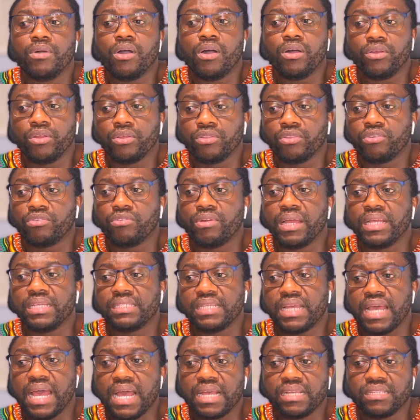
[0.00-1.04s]
unauthorized
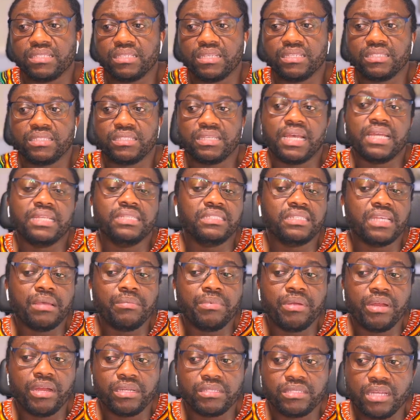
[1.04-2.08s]
access and
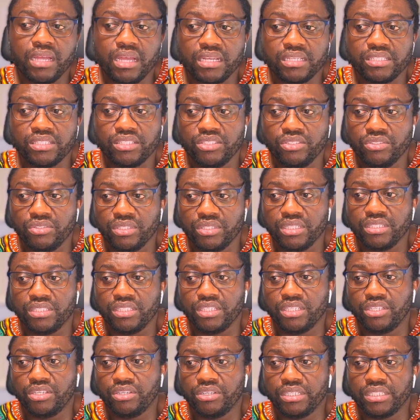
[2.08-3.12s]
cyber attacks using
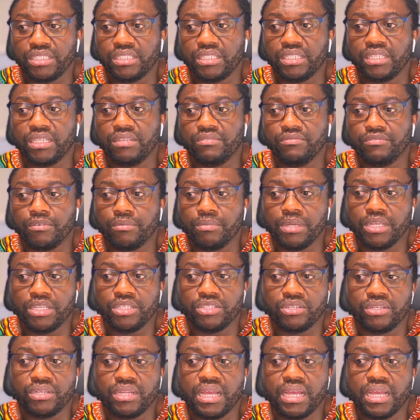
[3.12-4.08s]
security information